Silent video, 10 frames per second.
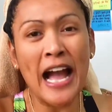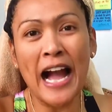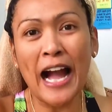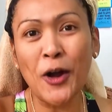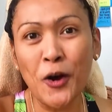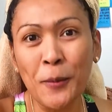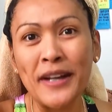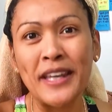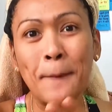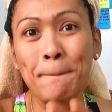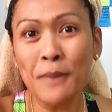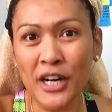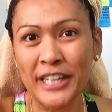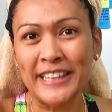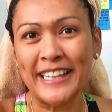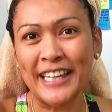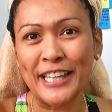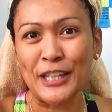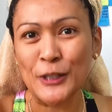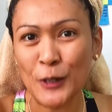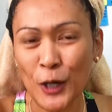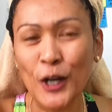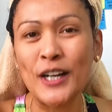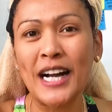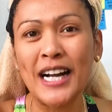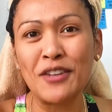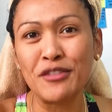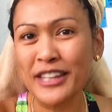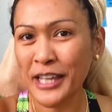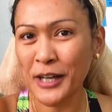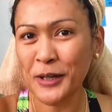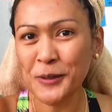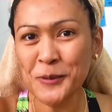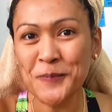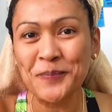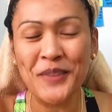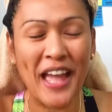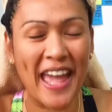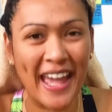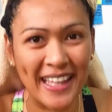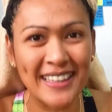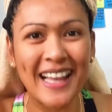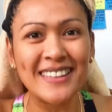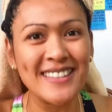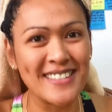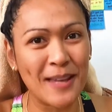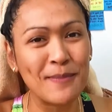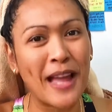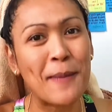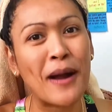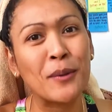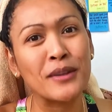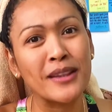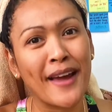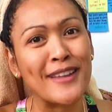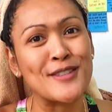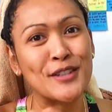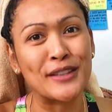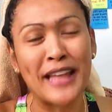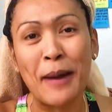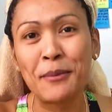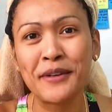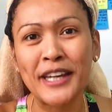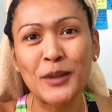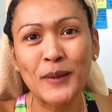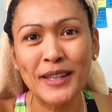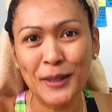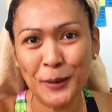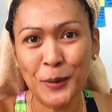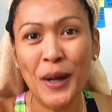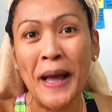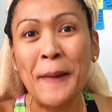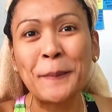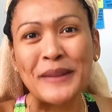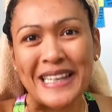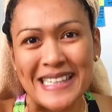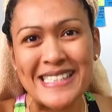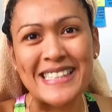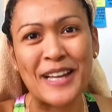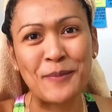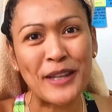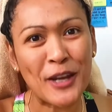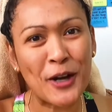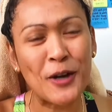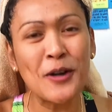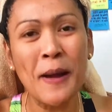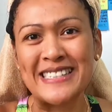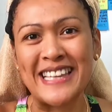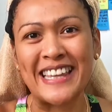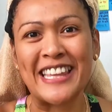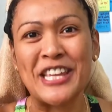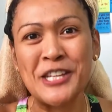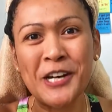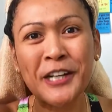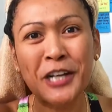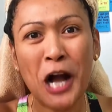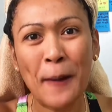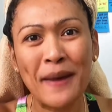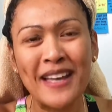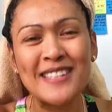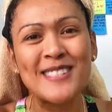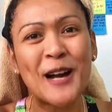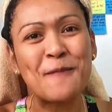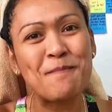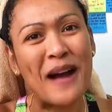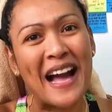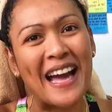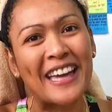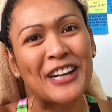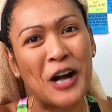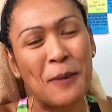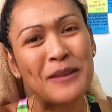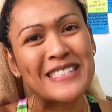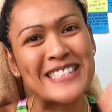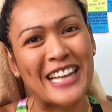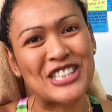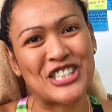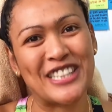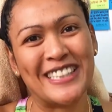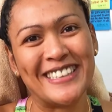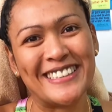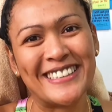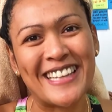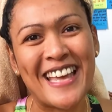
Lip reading: ako maging part ng inyong video, and at the same time, I would like to collaborate with you, please let me know by sending your comments on my comment section.